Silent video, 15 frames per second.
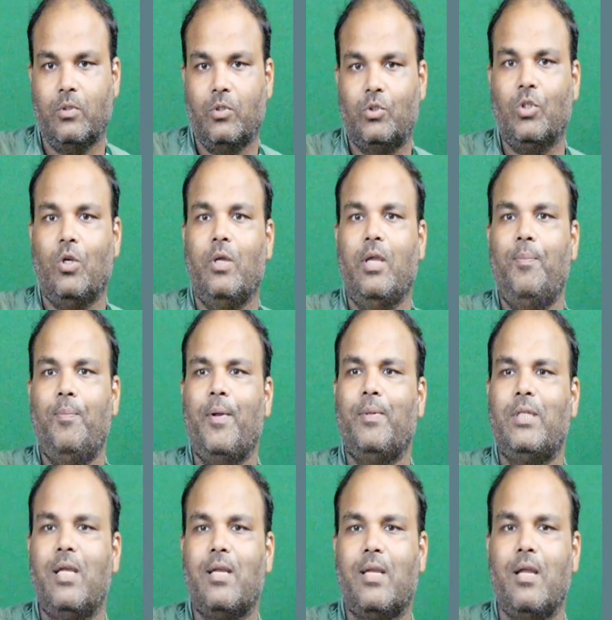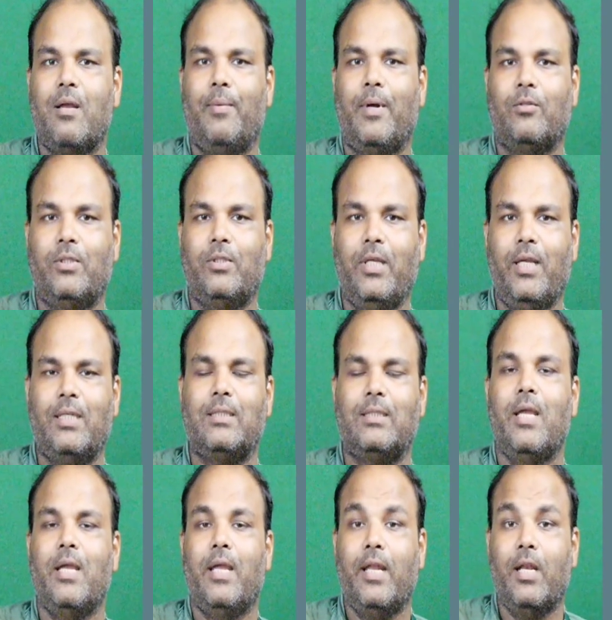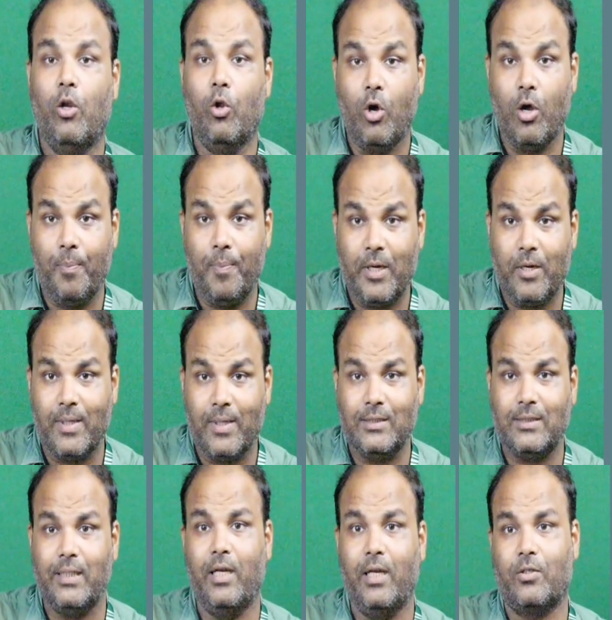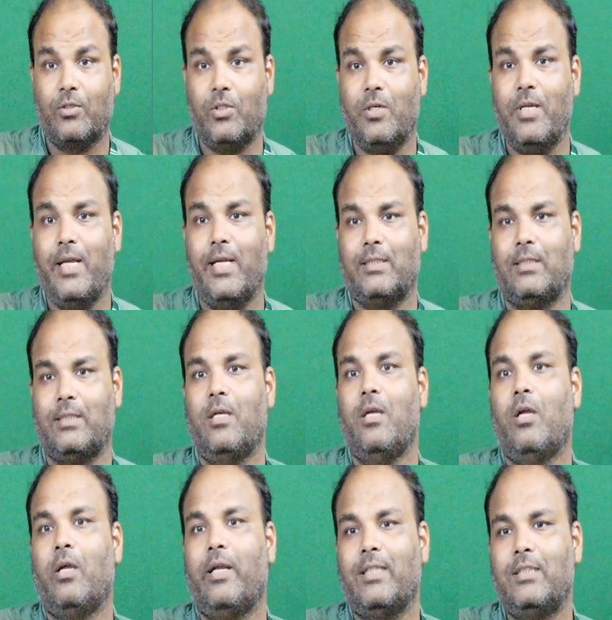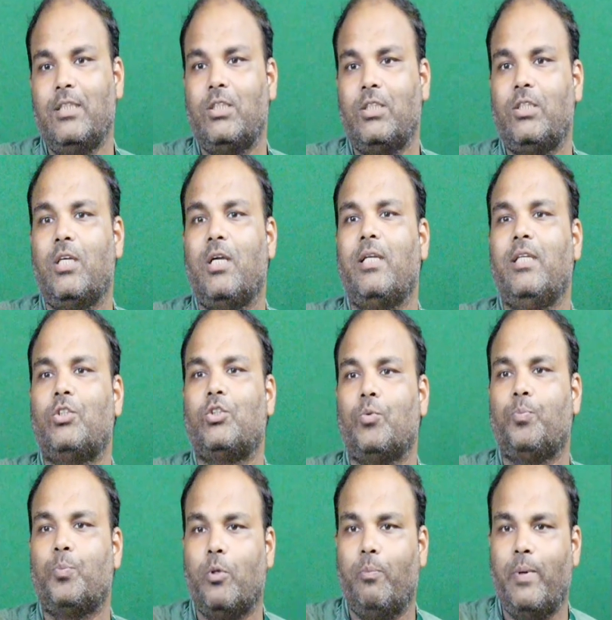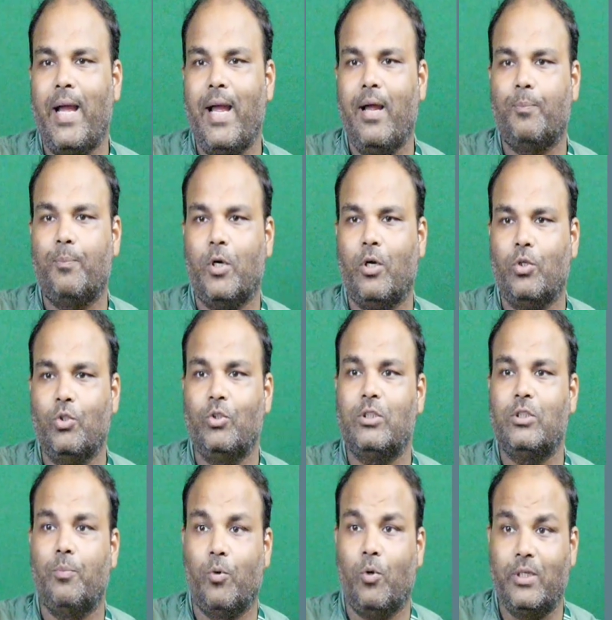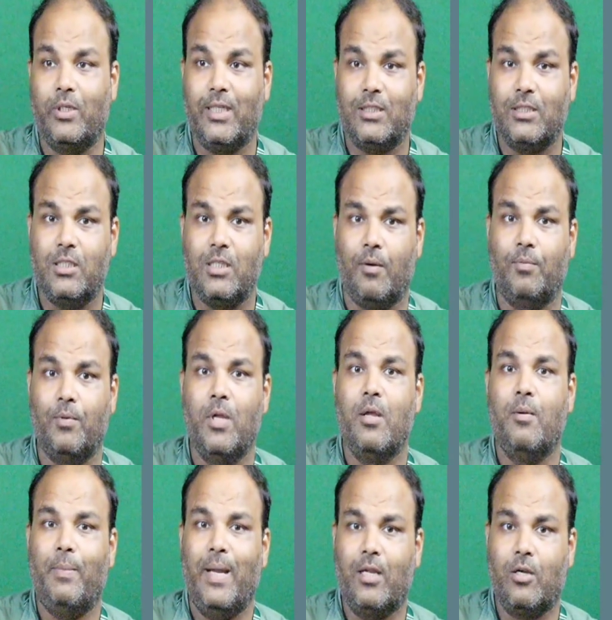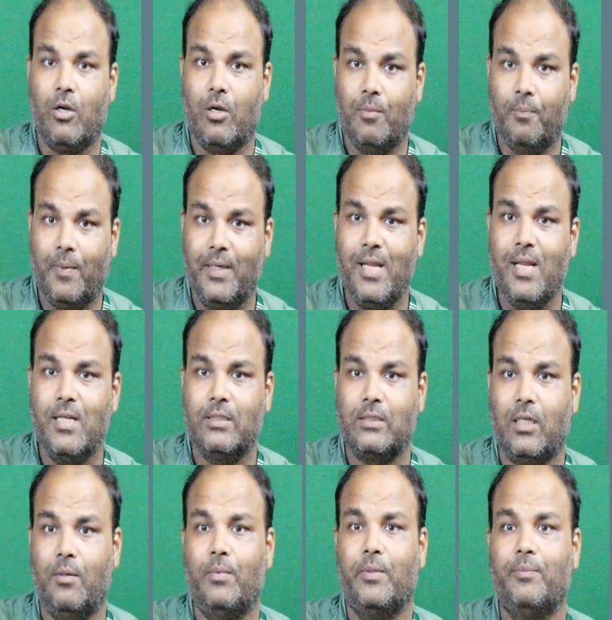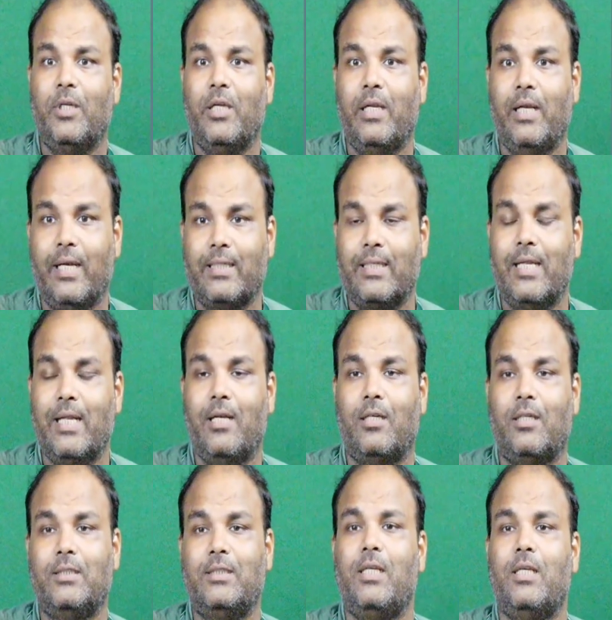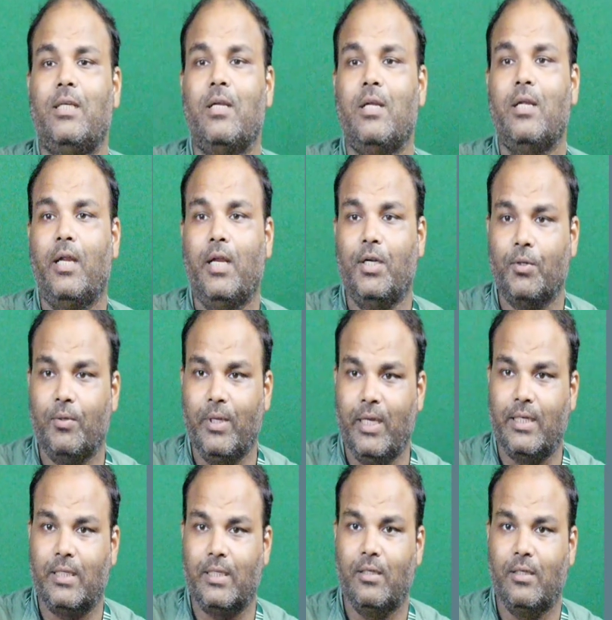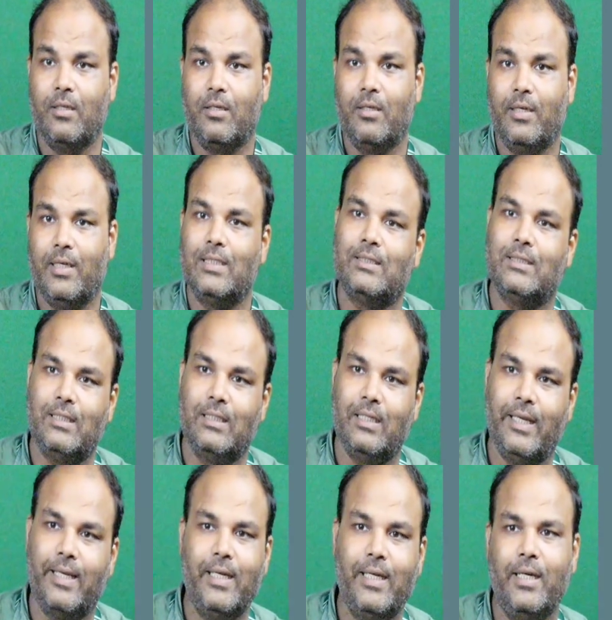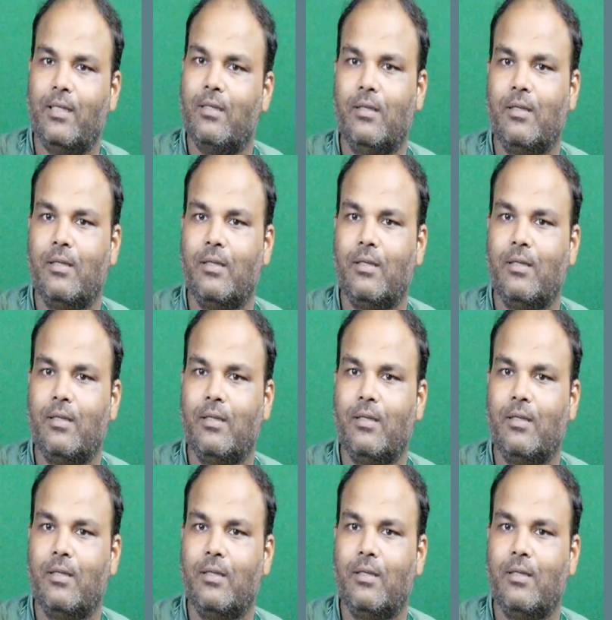So if you are thinking about this, in low frequency electronics, resistor is to produce a voltage drop by converting some of the electric energy into heat. It is agreed?